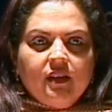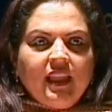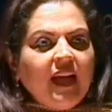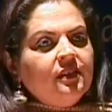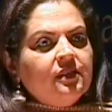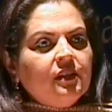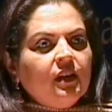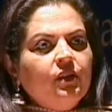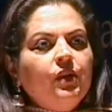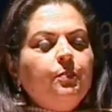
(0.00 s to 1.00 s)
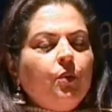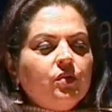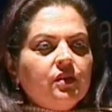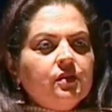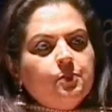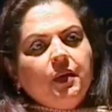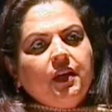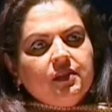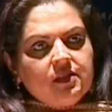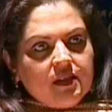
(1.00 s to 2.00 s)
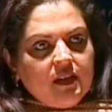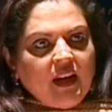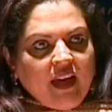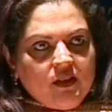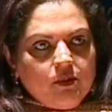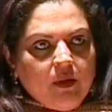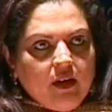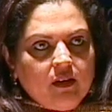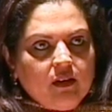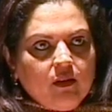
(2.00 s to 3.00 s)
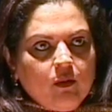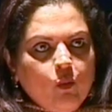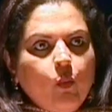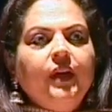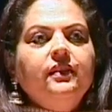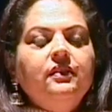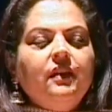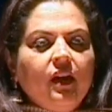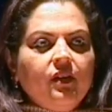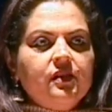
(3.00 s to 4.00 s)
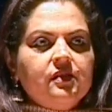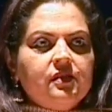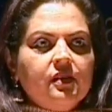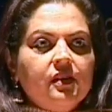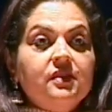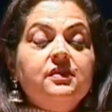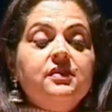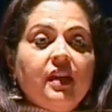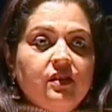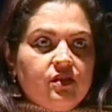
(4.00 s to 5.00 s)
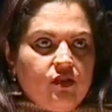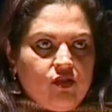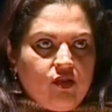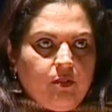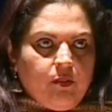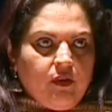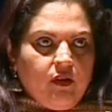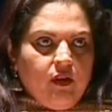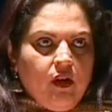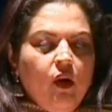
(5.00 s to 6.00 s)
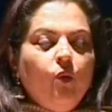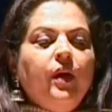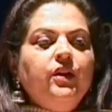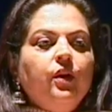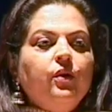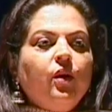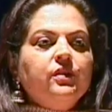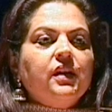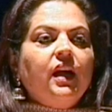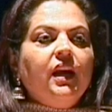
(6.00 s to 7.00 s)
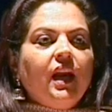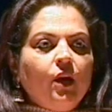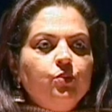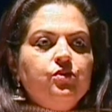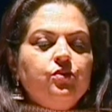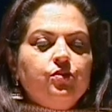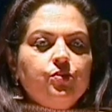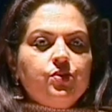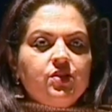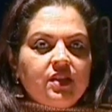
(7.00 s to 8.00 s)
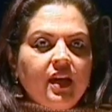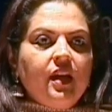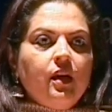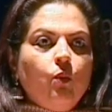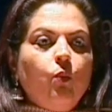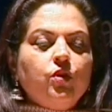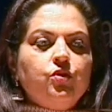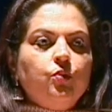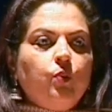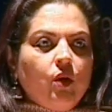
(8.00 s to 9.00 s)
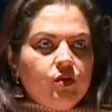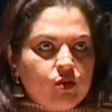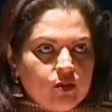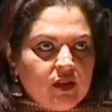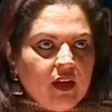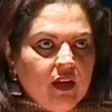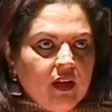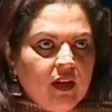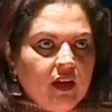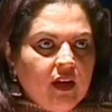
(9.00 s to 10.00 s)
That's a reporter's biggest nightmare. When there is censorship, when you're not allowed to say what you want to say,